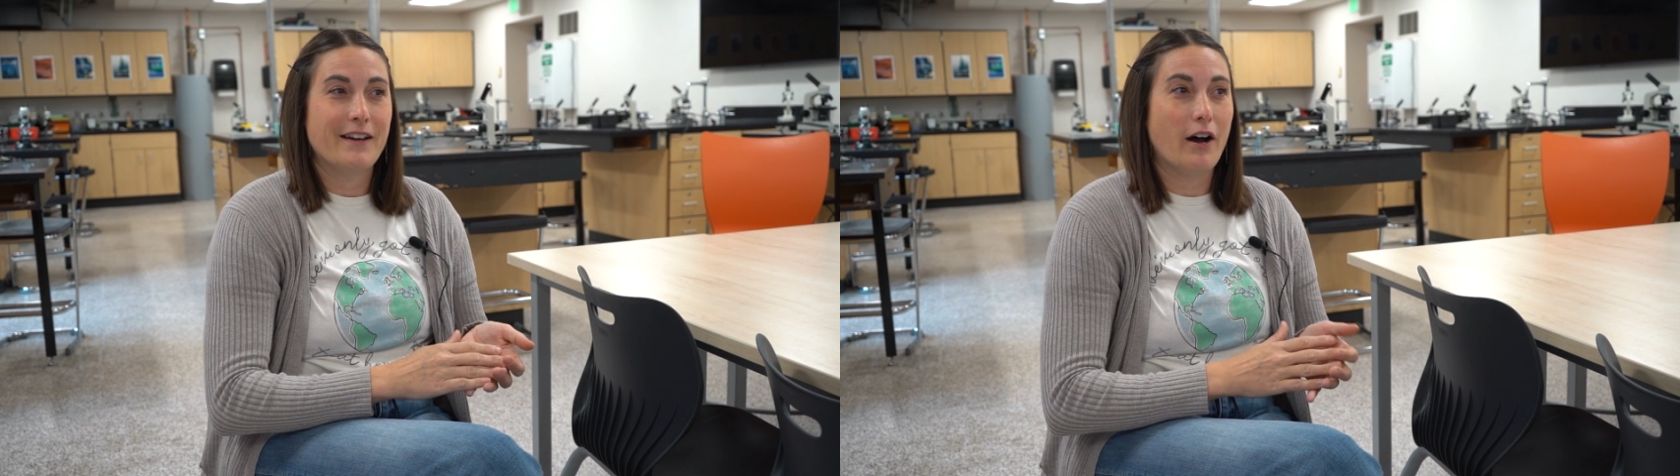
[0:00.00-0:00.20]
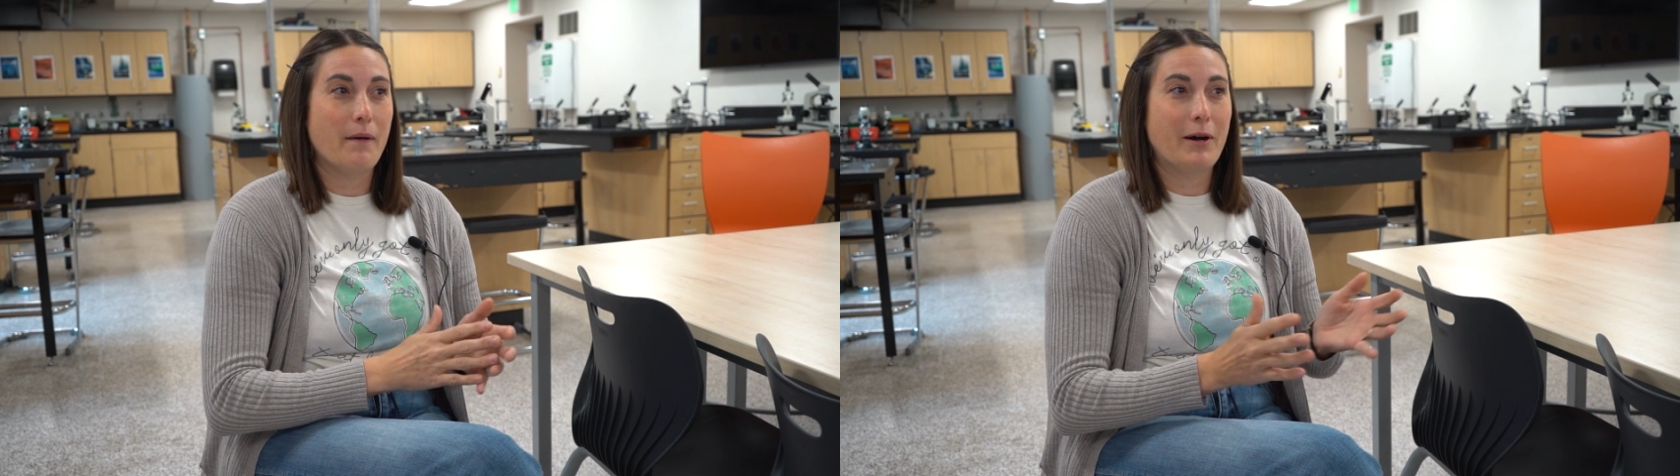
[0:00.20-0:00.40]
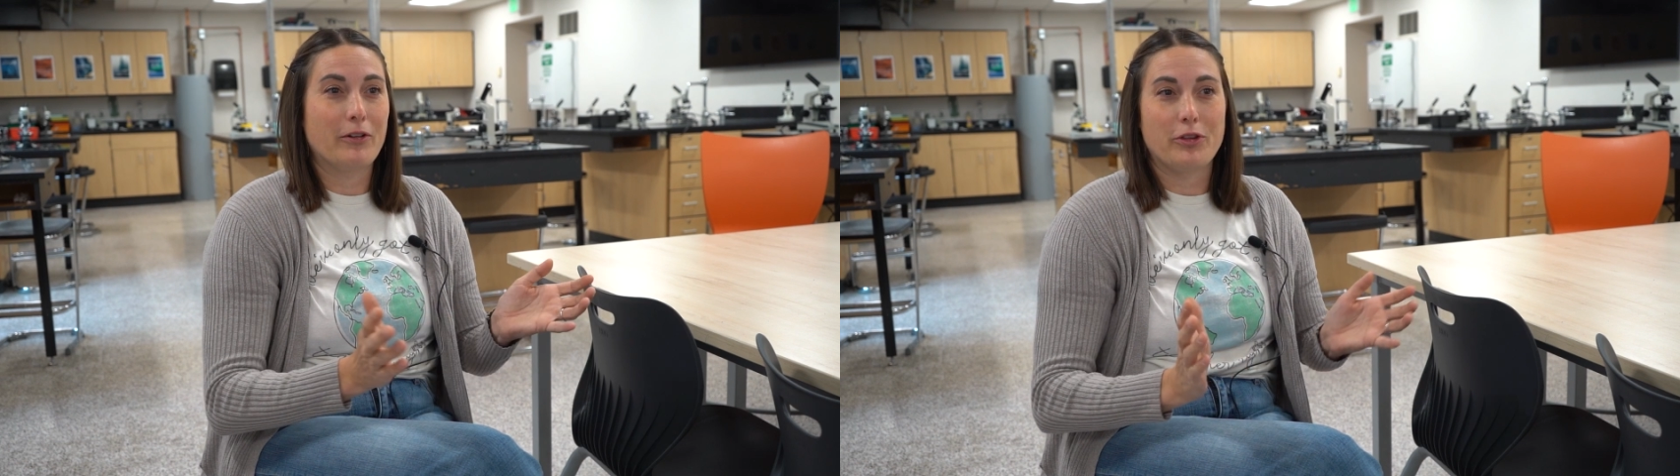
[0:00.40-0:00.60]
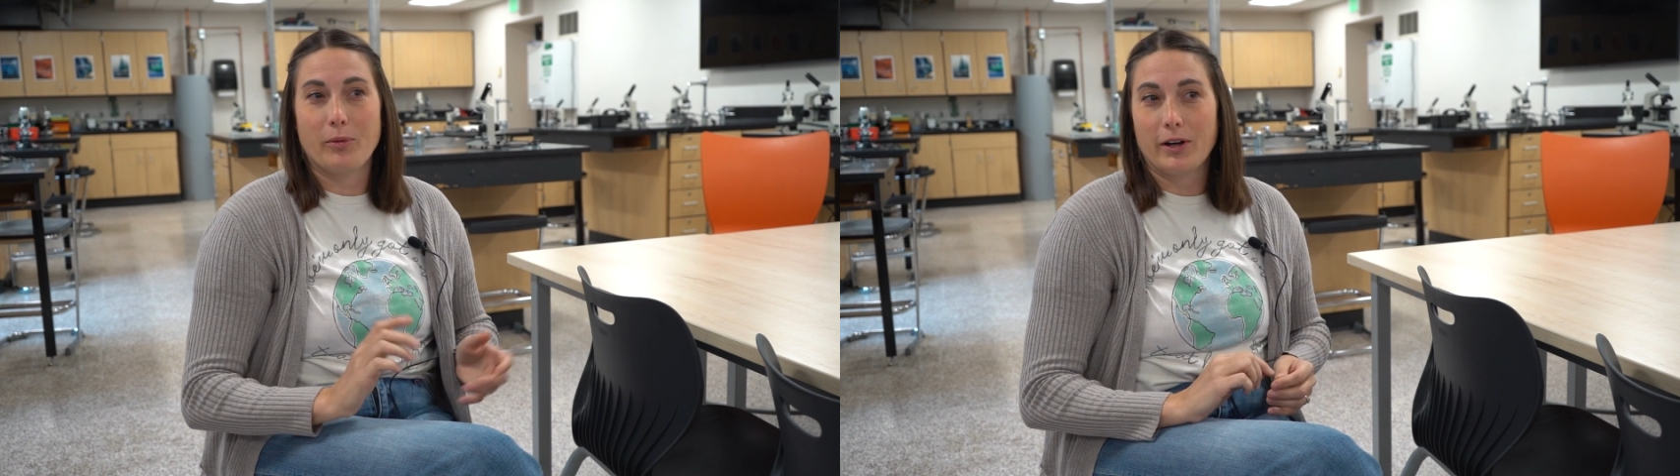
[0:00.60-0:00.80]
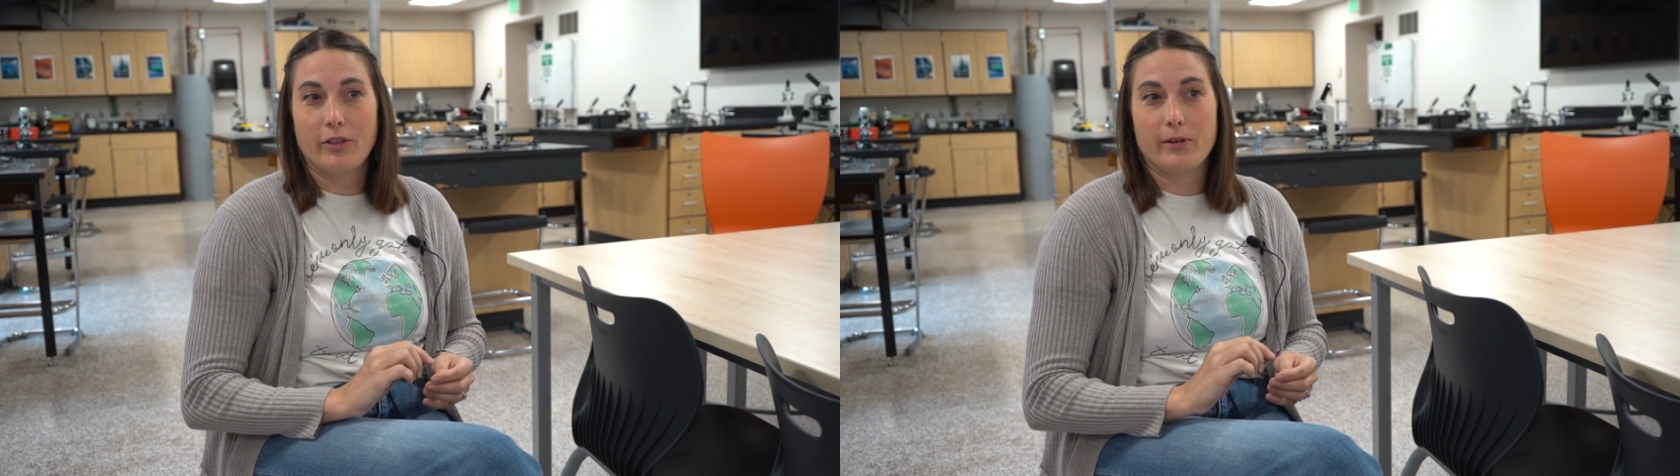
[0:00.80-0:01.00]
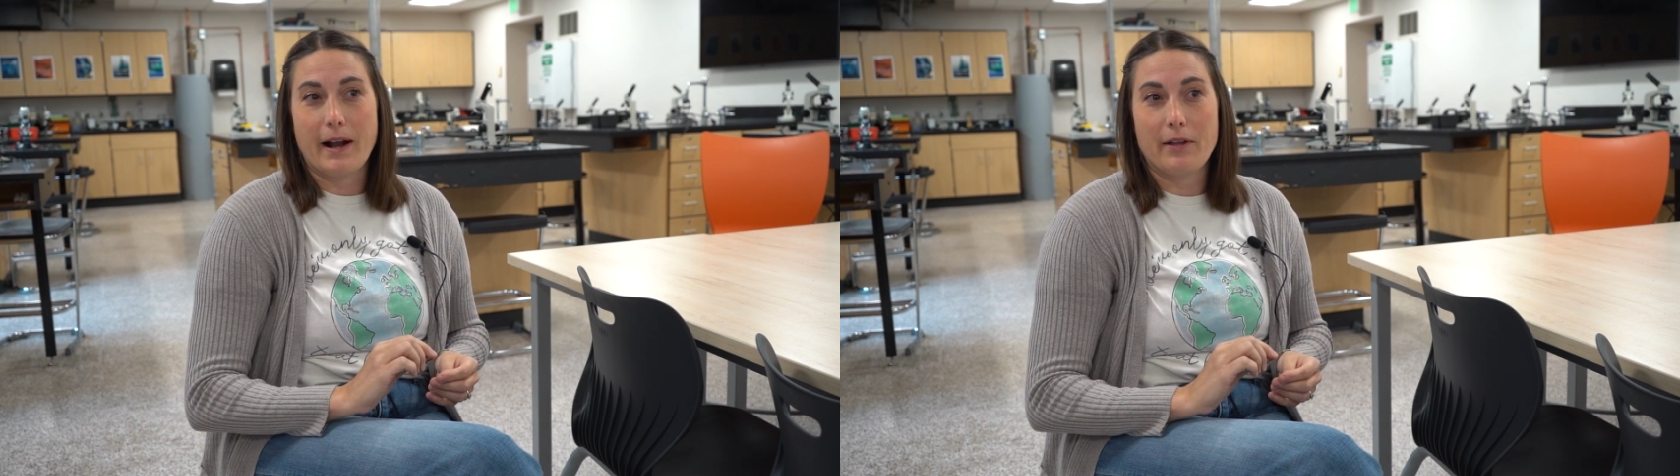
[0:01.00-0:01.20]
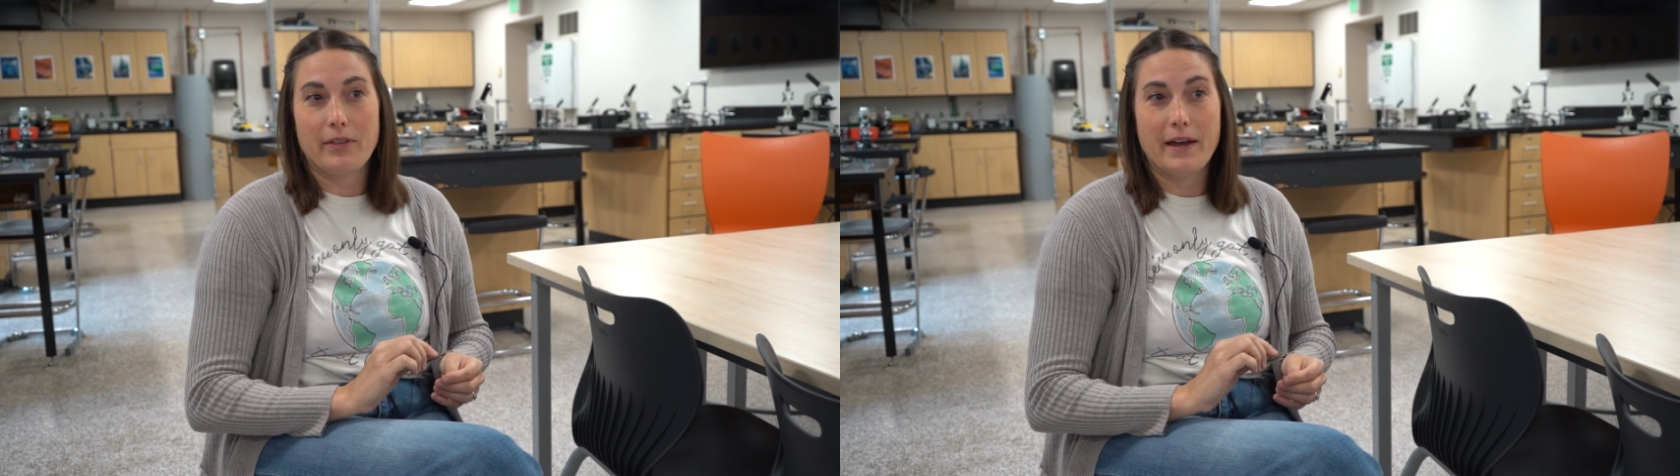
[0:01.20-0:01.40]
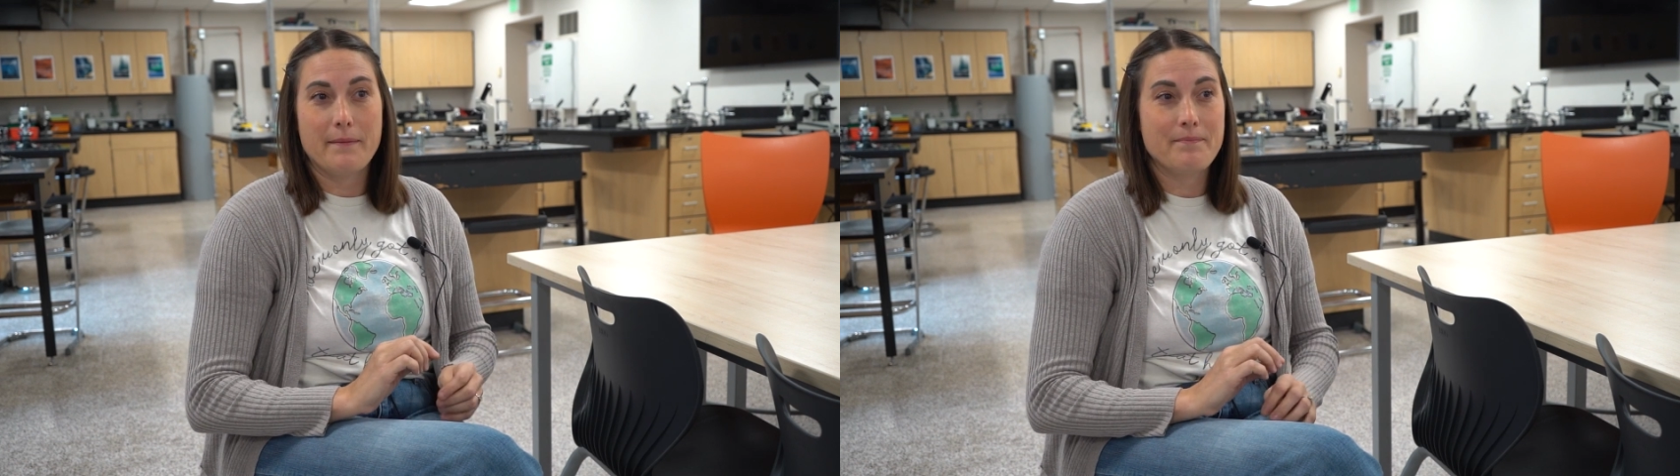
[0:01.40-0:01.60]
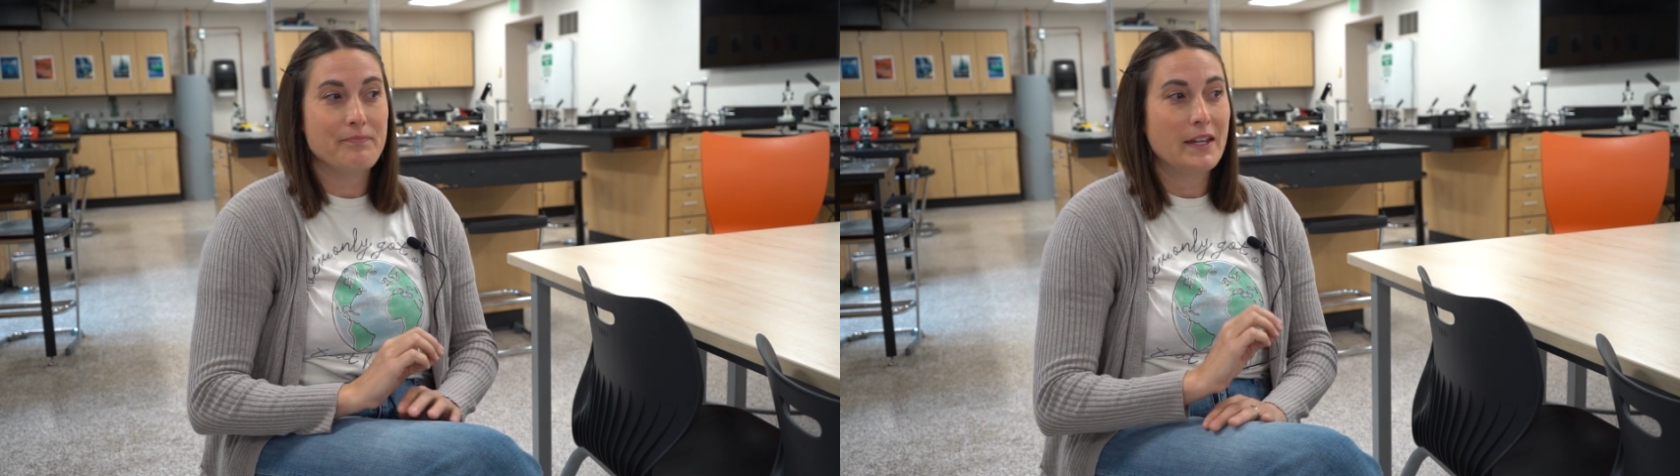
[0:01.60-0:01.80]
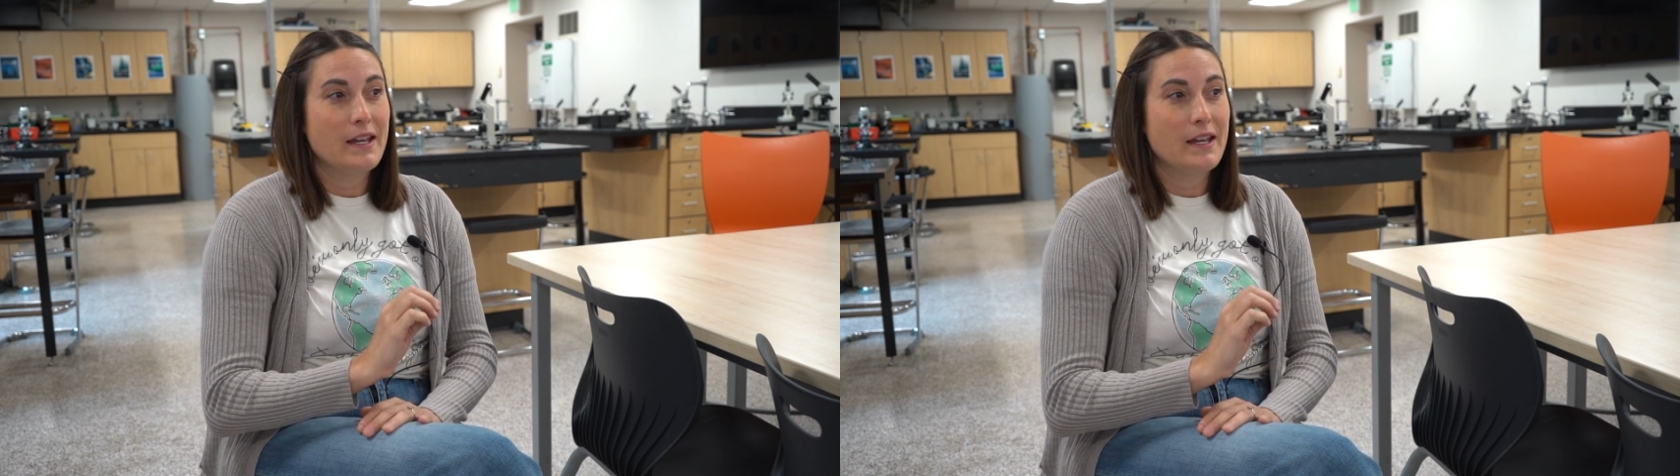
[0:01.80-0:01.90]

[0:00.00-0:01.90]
about the world around them.